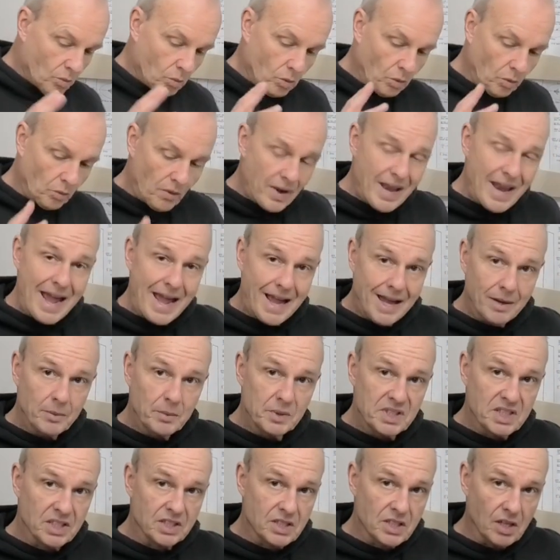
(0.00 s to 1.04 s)
Well, now
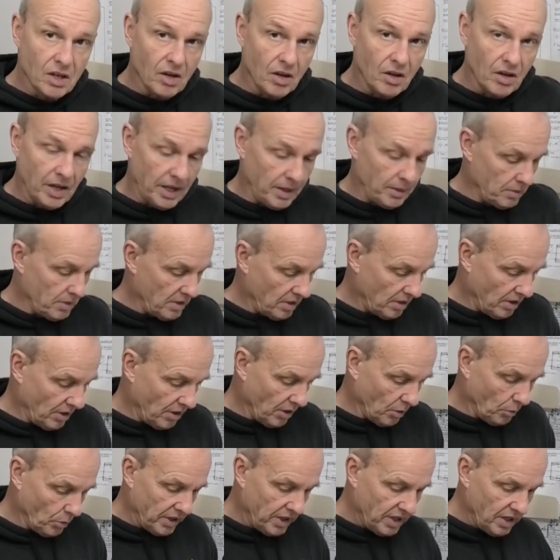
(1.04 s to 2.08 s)
is a time
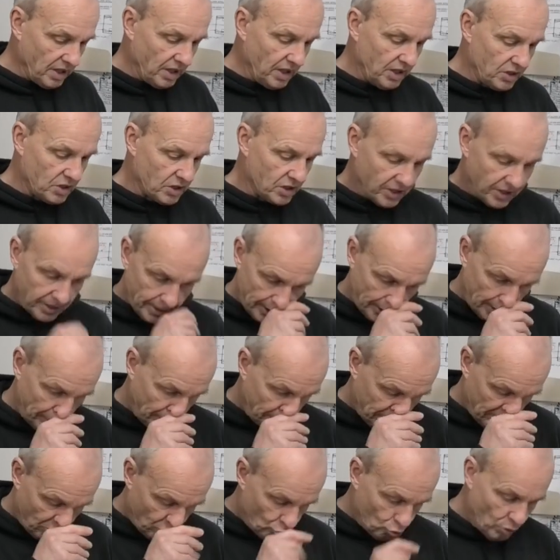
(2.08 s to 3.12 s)
that we need
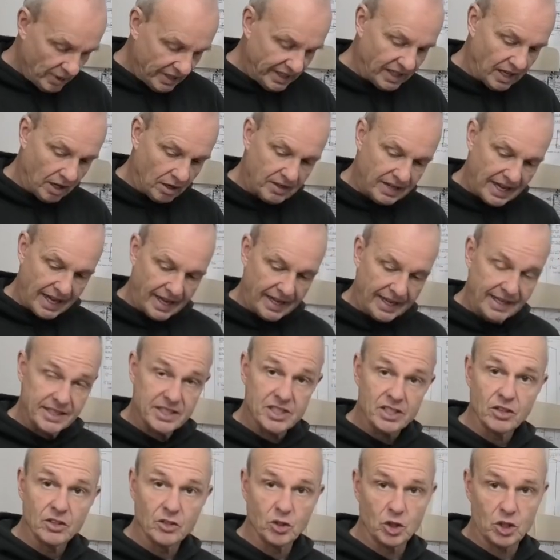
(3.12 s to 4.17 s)
to
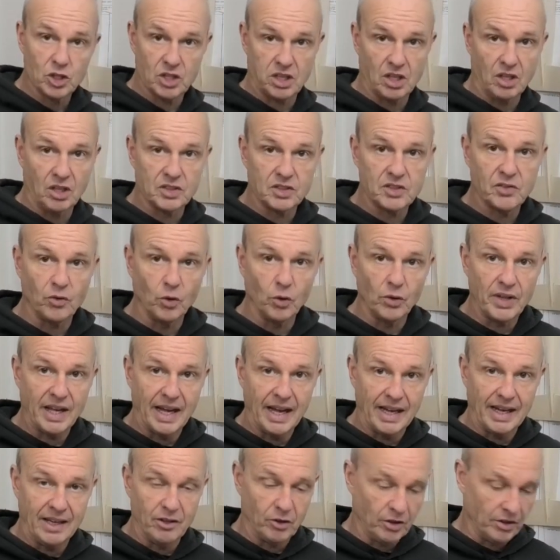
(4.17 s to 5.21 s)
relocate the slots for the
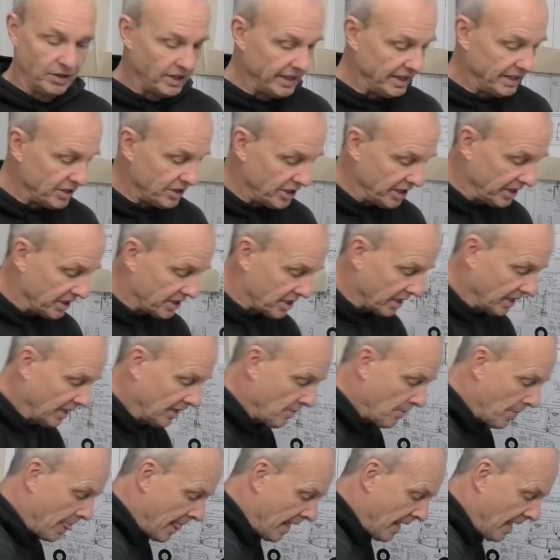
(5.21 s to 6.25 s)
aileron hinges,
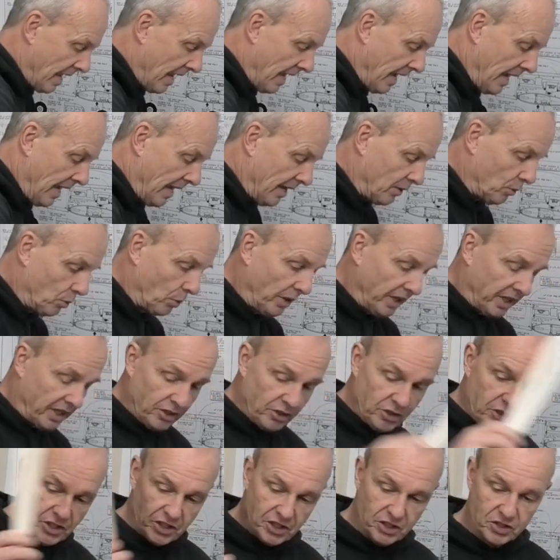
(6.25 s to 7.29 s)
and we
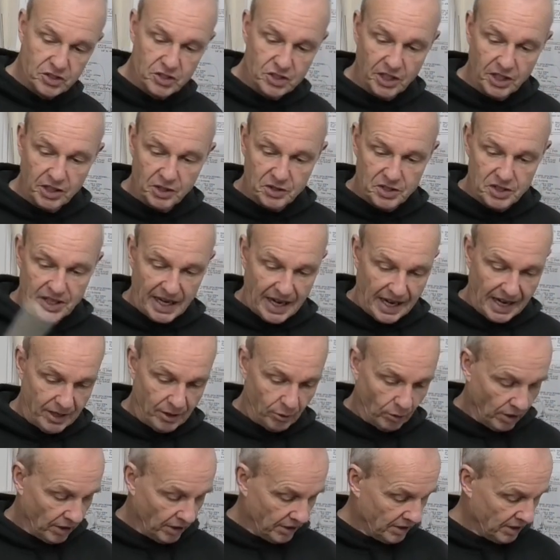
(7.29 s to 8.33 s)
can just use the
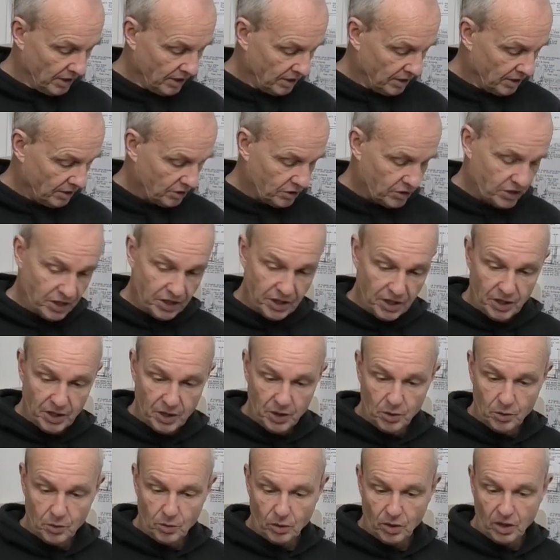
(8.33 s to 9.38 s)
aileron
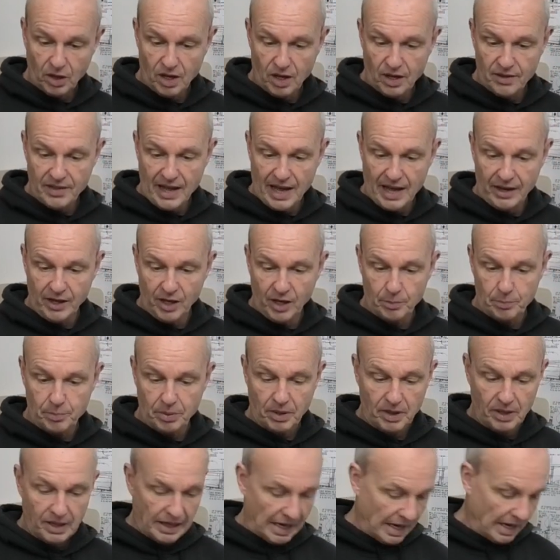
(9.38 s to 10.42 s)
to line that up
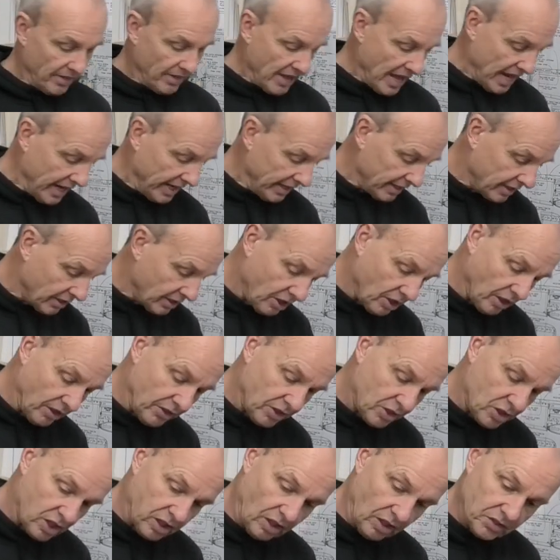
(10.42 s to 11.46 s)
and then cut
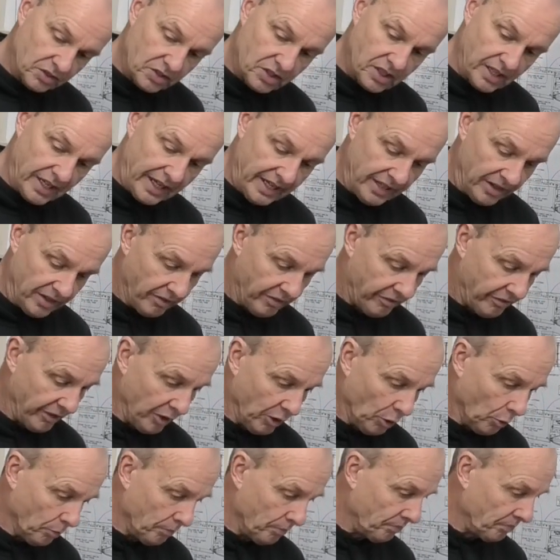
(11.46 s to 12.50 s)
the slots in the
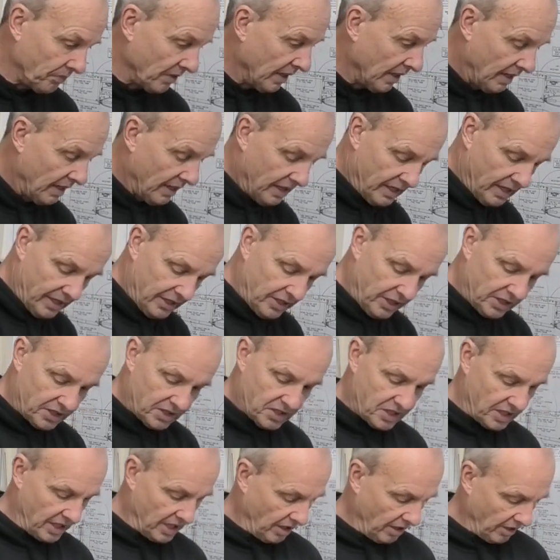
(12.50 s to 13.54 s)
film. And you can
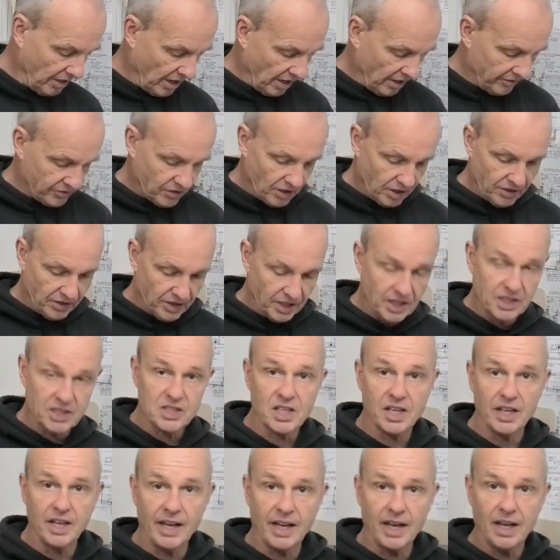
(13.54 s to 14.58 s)
see I, I've done
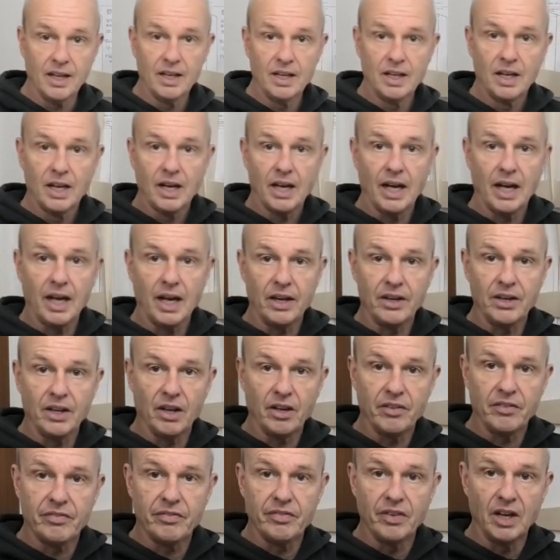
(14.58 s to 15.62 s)
these here, and
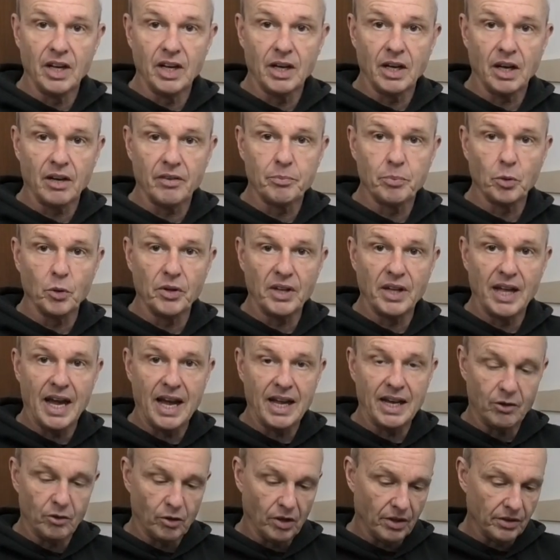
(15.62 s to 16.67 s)
I've, uh, I've put the
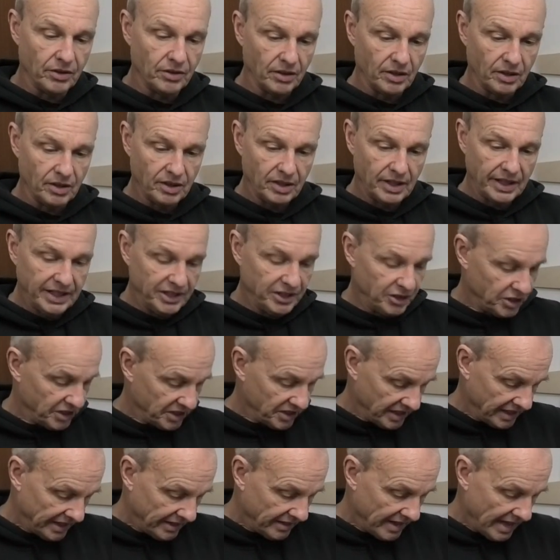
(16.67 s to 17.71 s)
aileron
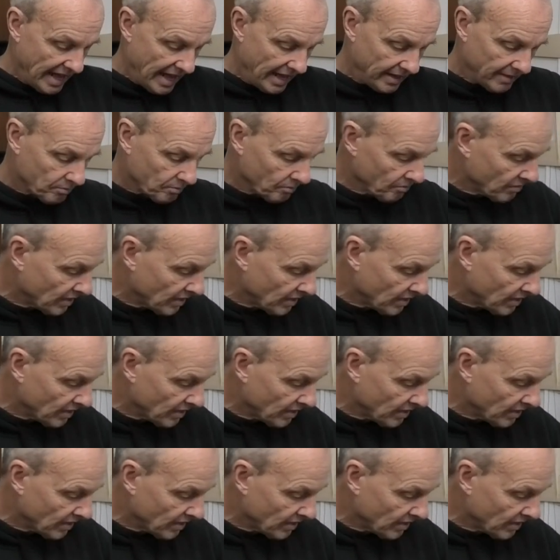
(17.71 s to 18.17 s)
hinges in there.